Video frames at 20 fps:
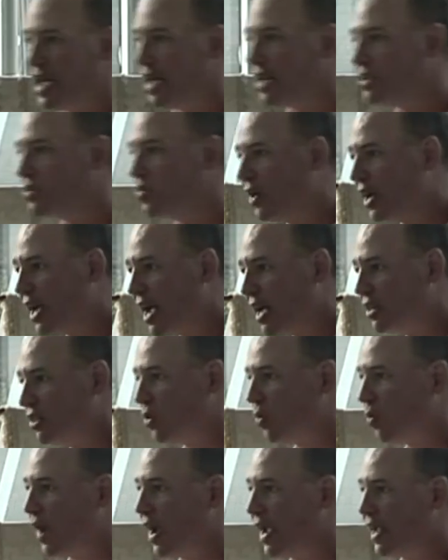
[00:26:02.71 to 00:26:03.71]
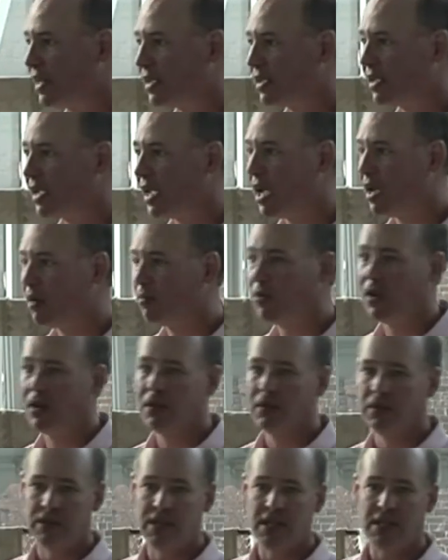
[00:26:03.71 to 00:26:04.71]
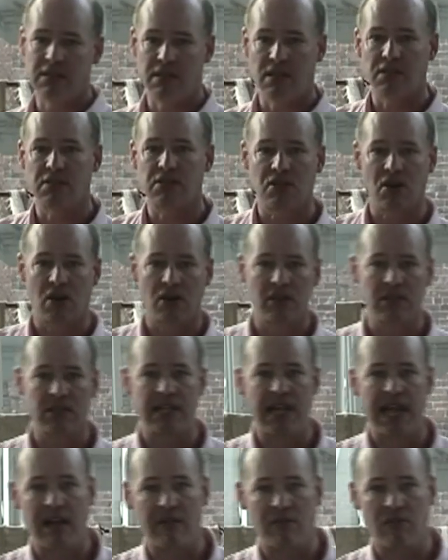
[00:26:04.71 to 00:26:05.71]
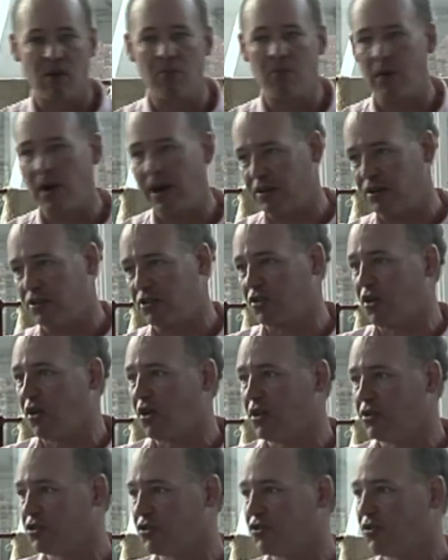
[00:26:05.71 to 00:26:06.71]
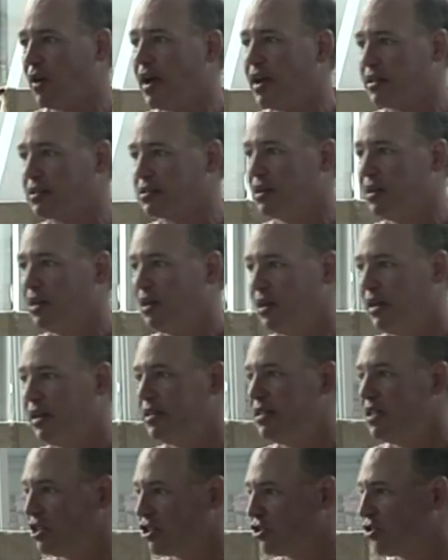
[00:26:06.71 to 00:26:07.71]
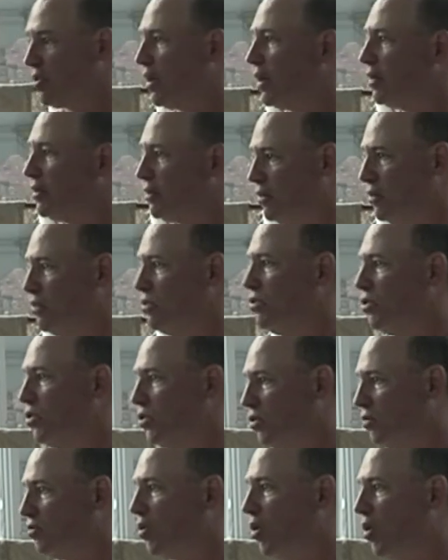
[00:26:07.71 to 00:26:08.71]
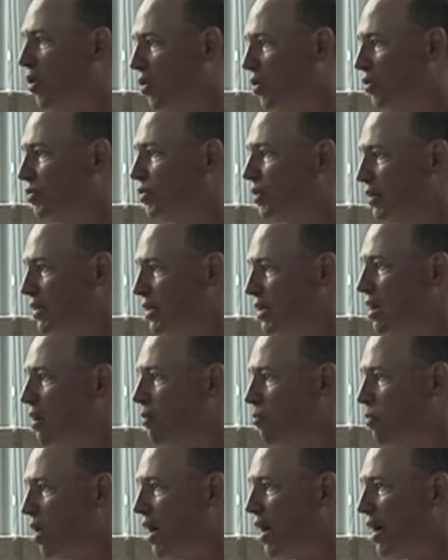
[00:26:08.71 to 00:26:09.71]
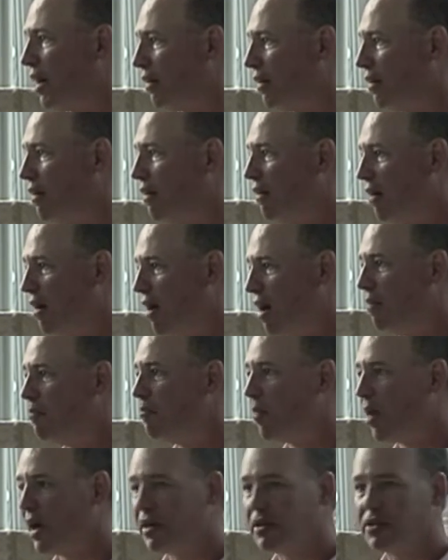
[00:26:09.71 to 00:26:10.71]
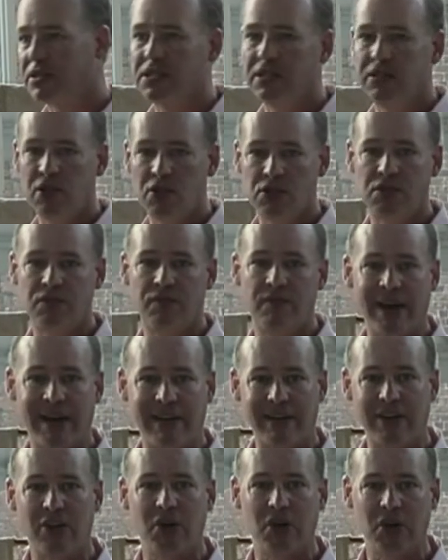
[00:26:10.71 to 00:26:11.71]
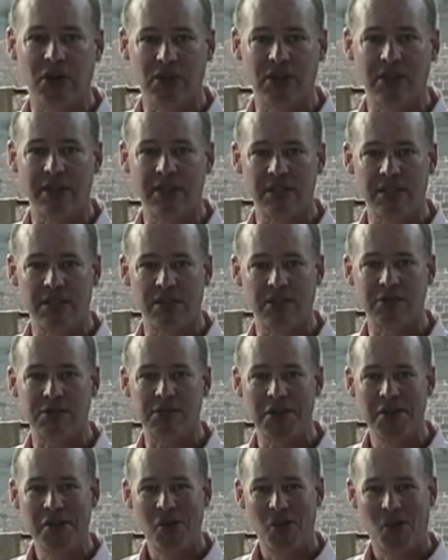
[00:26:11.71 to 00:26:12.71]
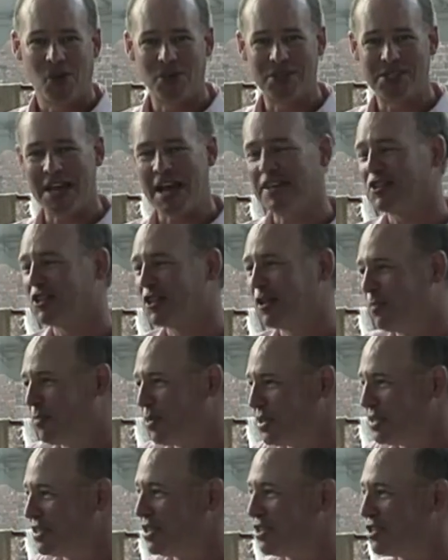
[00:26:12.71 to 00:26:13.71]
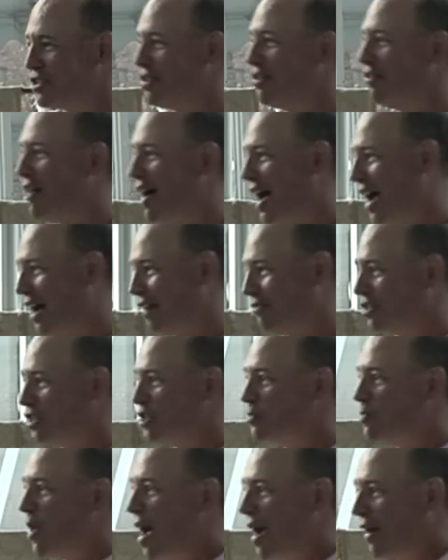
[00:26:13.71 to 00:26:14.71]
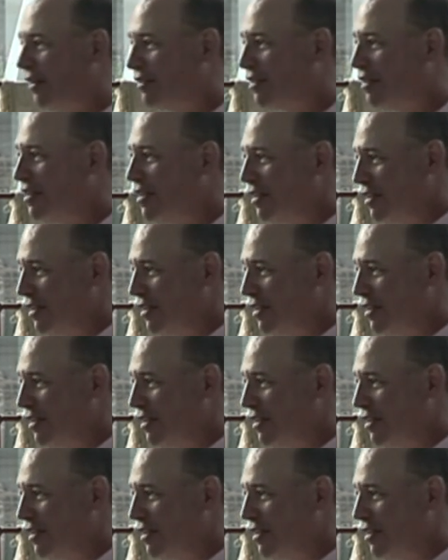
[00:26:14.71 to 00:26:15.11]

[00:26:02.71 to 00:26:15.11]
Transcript: As we had the waiting game, they, they started to have umpires call strikes. And this created a new role for the umpire umpires in those very early years was actually a position of high respect.